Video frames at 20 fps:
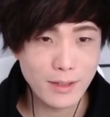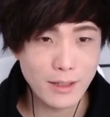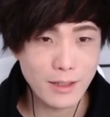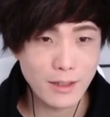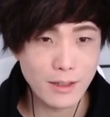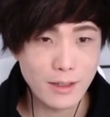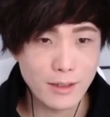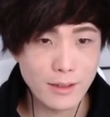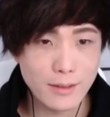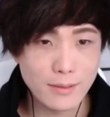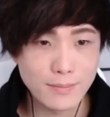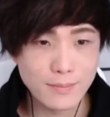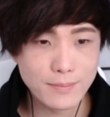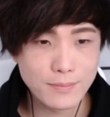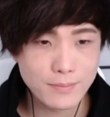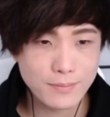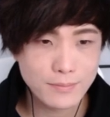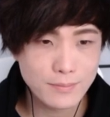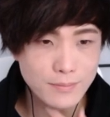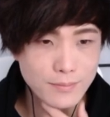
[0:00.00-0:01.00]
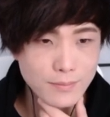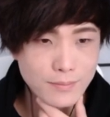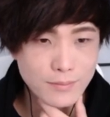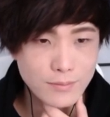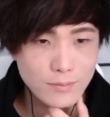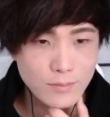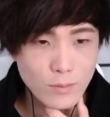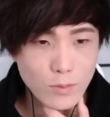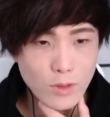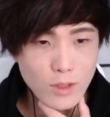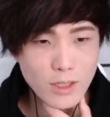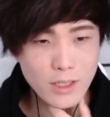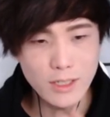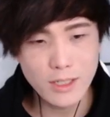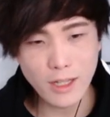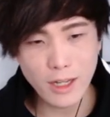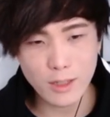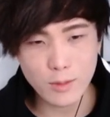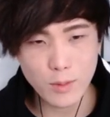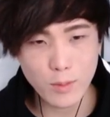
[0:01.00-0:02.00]
Um,
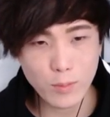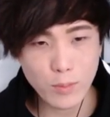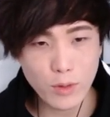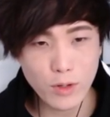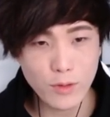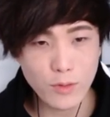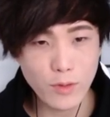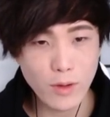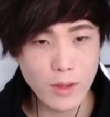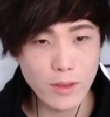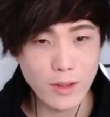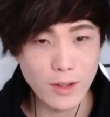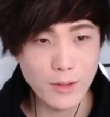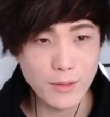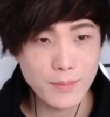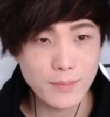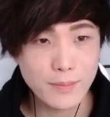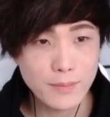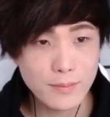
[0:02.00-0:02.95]
GTA's been pretty fun, though.